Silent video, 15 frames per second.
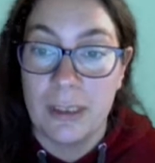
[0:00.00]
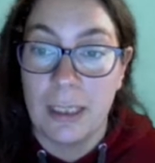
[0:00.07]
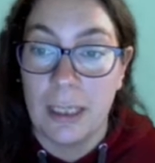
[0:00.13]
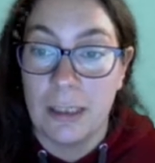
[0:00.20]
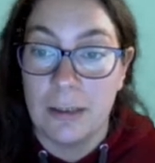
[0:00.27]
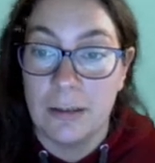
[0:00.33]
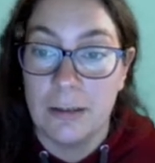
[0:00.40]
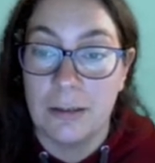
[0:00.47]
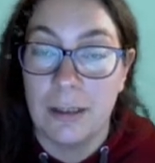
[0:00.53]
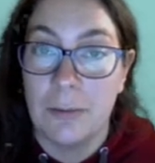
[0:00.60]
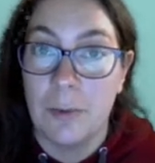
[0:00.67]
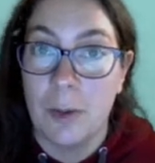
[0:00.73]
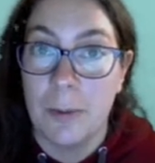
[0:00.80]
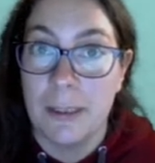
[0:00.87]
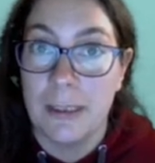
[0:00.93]
and I'm
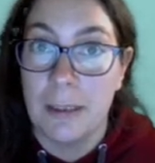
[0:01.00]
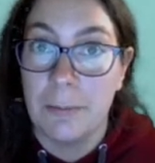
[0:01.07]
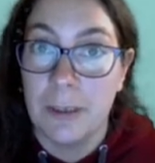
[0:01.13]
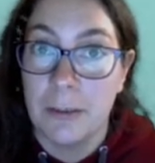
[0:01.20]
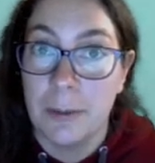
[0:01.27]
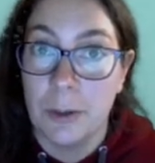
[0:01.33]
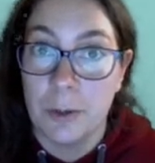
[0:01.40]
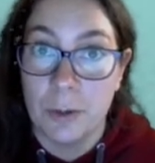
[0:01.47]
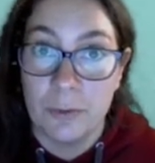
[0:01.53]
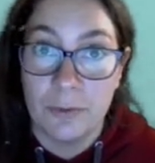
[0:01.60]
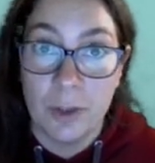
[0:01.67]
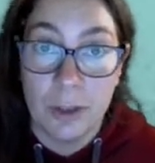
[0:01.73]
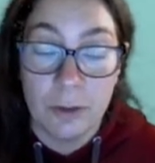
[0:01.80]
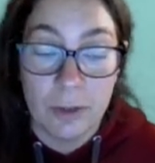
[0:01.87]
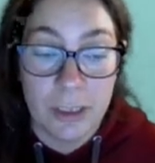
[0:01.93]
always happy about new
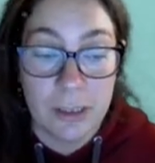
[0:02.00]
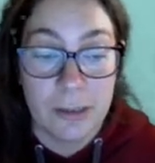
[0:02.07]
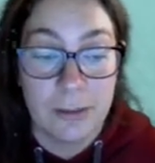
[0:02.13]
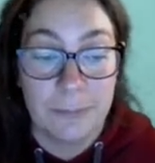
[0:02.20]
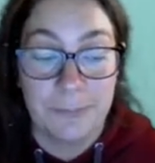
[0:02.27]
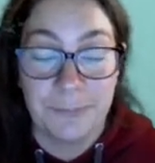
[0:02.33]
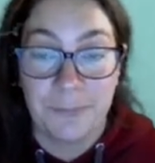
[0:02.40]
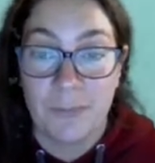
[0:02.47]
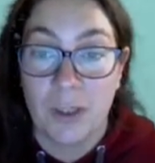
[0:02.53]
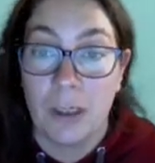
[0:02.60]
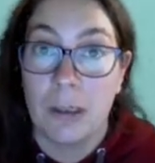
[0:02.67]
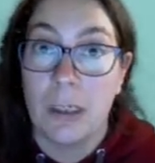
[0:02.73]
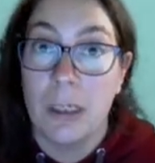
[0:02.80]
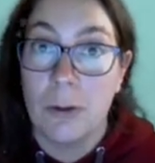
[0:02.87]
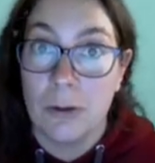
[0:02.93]
followers.
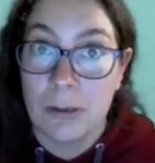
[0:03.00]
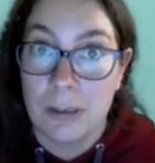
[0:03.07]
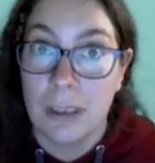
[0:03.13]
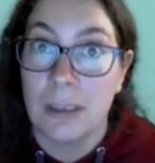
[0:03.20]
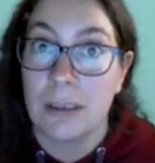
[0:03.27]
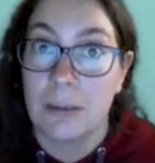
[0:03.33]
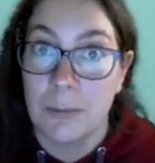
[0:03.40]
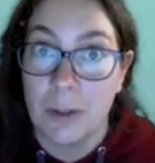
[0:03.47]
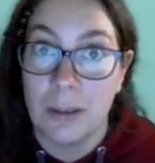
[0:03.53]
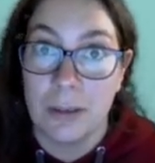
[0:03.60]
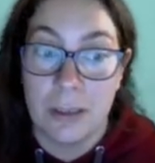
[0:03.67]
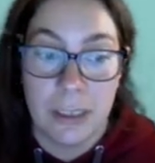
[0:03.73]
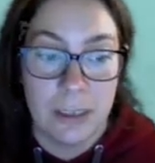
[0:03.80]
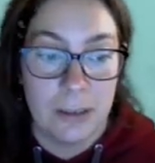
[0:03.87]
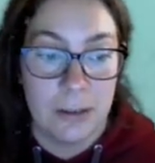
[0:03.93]
It looks like I'm gonna
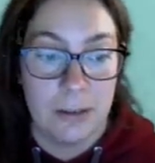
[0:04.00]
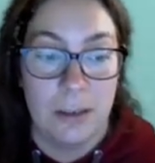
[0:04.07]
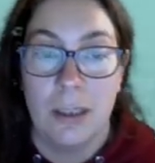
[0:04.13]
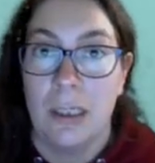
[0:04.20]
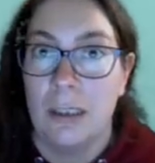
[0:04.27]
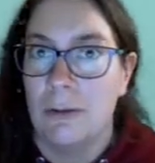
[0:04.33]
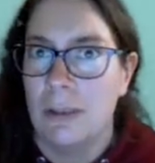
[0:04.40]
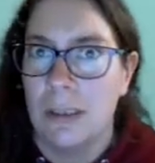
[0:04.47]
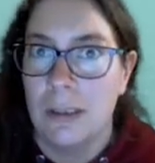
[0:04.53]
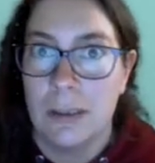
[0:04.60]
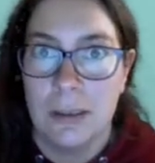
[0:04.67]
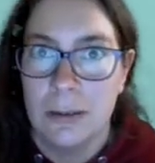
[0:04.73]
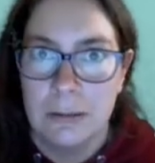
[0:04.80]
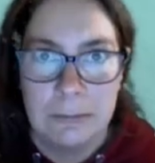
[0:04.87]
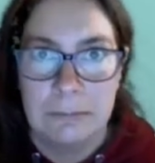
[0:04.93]
hit
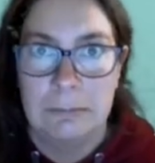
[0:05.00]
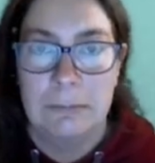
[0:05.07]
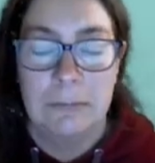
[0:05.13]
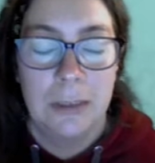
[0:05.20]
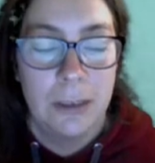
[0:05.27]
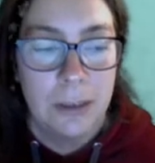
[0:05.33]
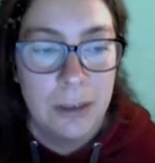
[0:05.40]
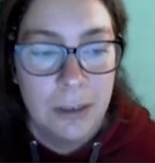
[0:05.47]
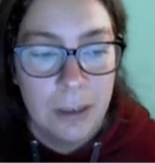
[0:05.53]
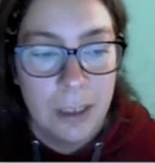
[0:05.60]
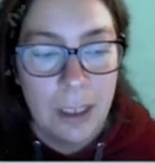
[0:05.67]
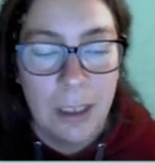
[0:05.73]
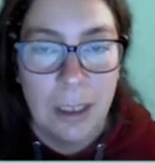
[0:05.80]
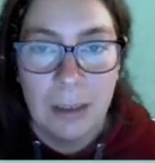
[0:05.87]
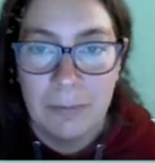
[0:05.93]
1,000.
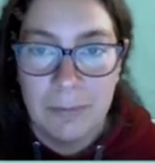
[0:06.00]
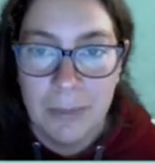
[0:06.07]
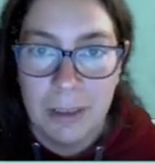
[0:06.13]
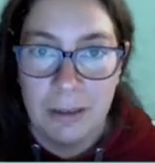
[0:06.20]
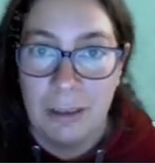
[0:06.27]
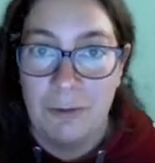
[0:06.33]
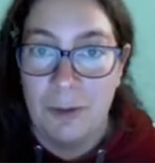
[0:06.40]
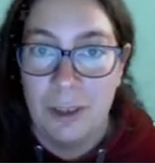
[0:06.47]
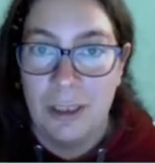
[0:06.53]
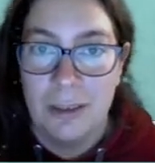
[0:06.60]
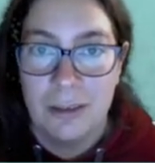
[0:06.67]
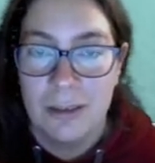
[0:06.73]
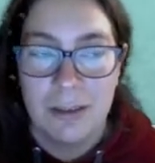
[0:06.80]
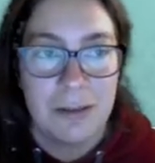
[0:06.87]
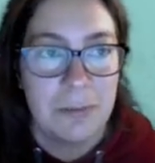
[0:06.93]
I never
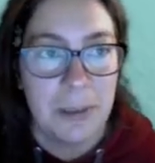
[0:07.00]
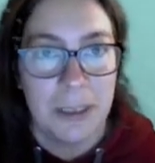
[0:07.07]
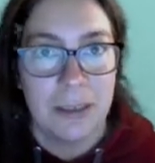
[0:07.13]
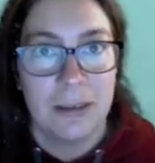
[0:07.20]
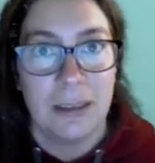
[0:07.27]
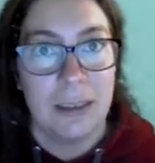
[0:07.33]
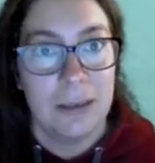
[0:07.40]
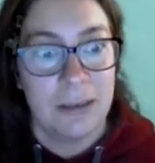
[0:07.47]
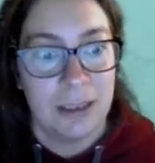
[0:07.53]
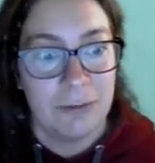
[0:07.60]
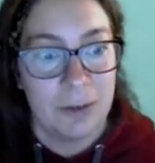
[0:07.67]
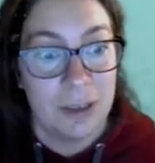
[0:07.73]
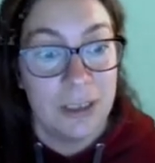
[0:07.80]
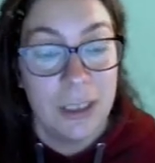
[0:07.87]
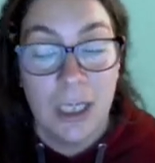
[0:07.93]
anticipated that
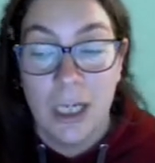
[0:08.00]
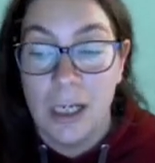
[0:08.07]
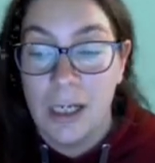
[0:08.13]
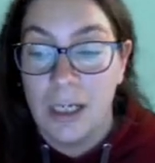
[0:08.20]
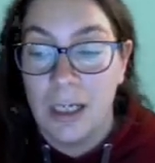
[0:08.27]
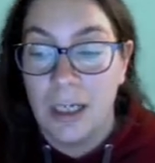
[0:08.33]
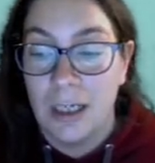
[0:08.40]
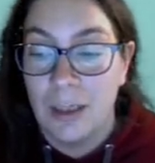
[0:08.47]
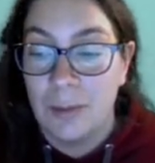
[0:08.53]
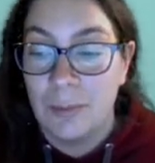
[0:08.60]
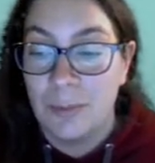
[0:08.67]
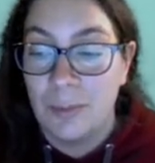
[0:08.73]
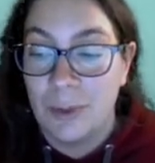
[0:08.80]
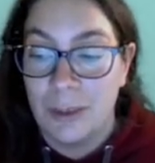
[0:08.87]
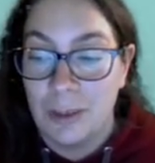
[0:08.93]
ever,
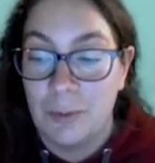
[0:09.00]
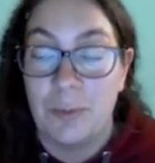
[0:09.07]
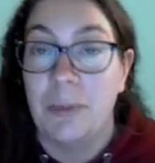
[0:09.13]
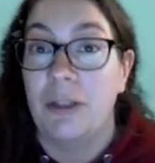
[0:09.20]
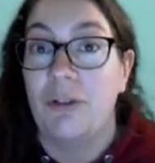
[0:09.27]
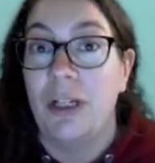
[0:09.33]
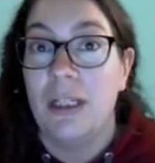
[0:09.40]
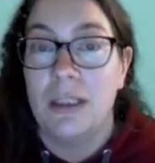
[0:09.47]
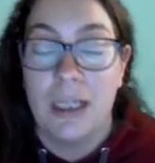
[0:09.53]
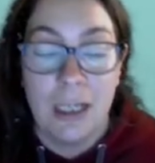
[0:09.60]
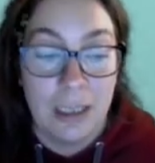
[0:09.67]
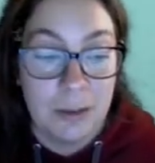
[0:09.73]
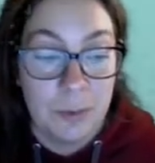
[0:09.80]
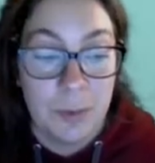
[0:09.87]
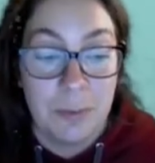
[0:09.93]
but that would be great,
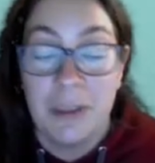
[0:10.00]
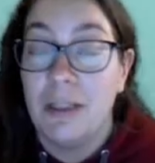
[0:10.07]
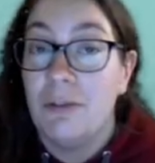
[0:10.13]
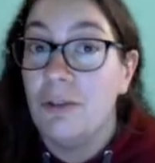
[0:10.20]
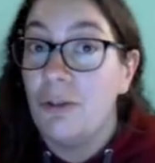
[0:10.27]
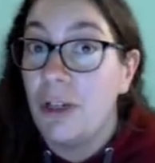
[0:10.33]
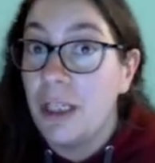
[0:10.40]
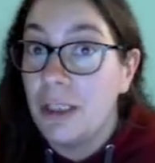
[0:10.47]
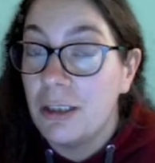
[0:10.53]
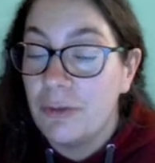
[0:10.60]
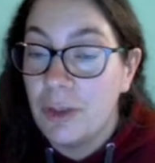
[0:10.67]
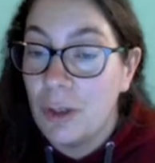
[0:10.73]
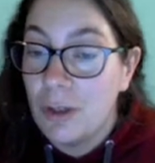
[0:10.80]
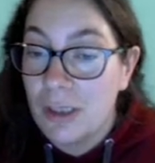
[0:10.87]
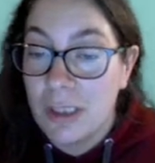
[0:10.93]
and it would be even greater if
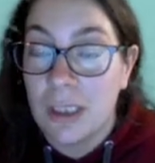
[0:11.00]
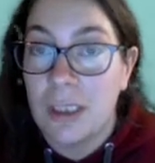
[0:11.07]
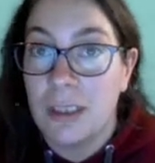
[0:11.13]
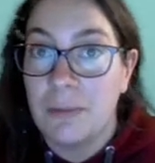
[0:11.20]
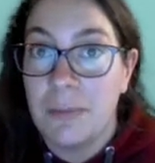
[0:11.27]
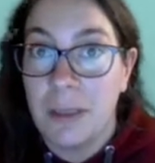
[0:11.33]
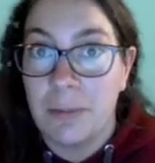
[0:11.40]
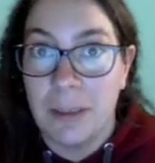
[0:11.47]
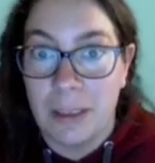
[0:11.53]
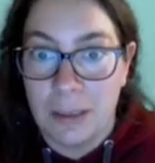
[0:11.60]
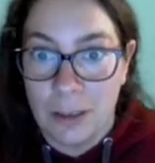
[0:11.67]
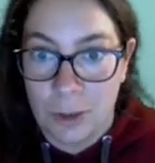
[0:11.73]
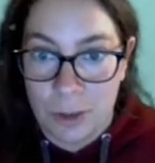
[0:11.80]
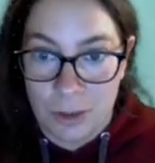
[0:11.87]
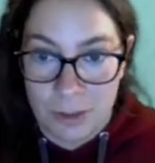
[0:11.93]
you all started mapping and
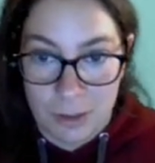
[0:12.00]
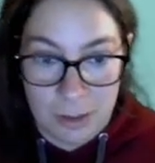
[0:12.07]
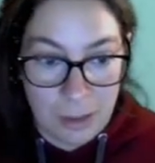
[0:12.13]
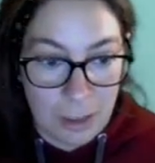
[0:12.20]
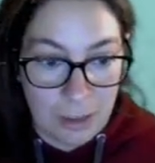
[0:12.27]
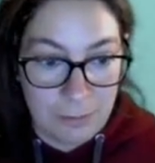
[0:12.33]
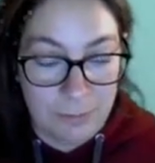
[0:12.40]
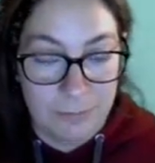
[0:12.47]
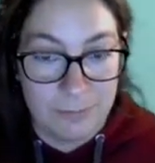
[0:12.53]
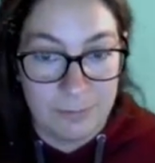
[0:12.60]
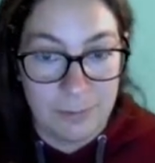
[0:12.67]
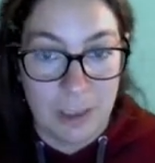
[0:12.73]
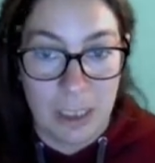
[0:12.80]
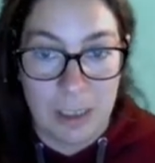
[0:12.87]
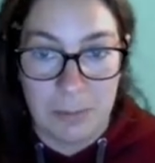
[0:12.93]
not just
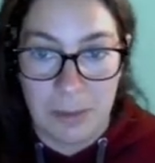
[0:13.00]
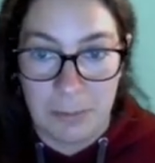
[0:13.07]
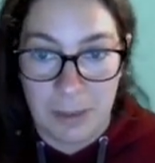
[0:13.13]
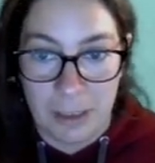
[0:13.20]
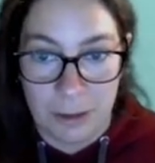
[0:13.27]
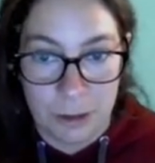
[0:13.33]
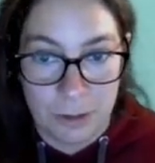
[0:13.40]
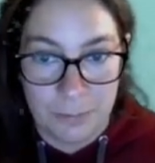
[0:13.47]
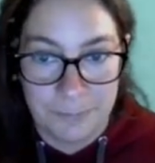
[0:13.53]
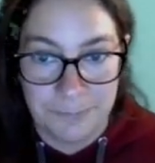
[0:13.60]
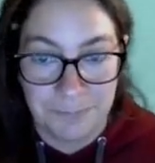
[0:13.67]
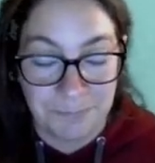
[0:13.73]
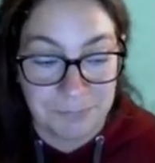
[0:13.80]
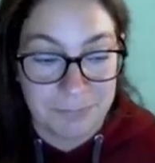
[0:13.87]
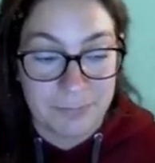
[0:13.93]
like my page.
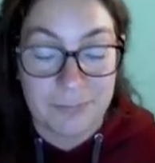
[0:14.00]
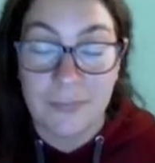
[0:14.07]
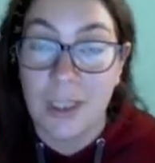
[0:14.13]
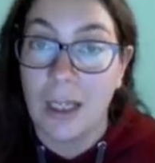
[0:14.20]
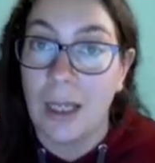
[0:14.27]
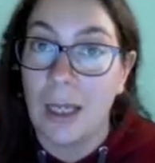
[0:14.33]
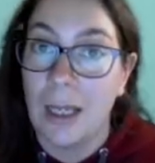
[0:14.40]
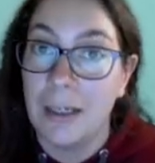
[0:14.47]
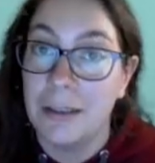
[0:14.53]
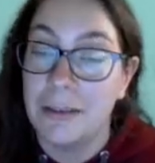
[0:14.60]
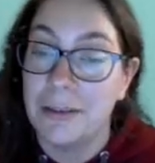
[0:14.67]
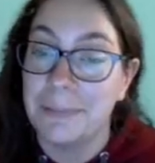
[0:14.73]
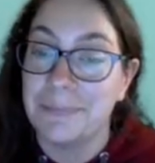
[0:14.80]
And